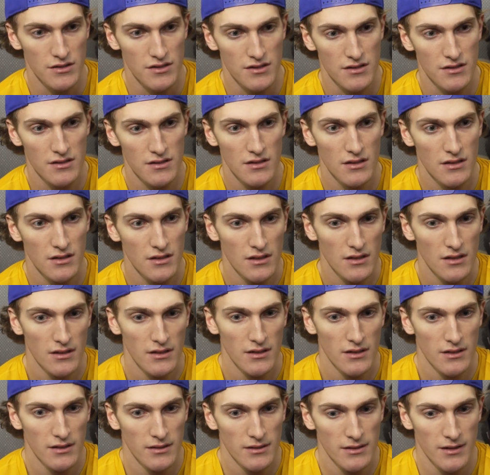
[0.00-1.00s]
Just
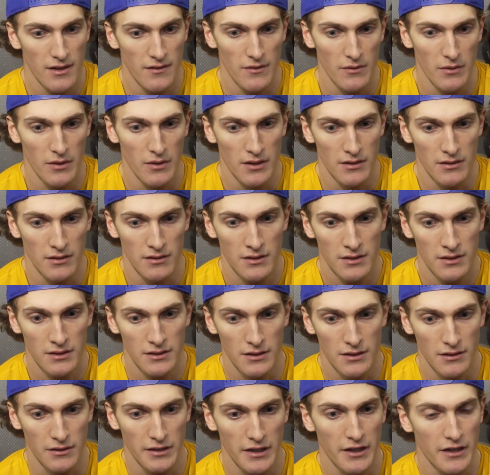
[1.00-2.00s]
everyone,
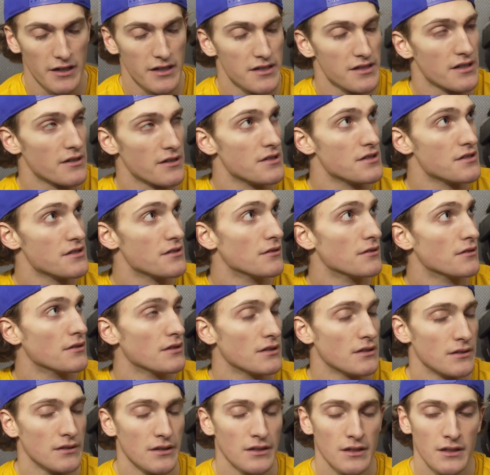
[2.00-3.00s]
you know, curious how he's
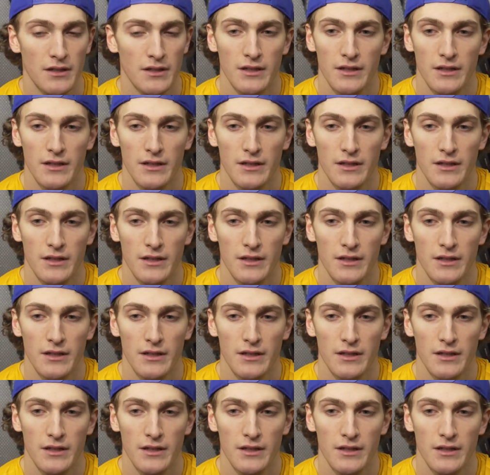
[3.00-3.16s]
doing.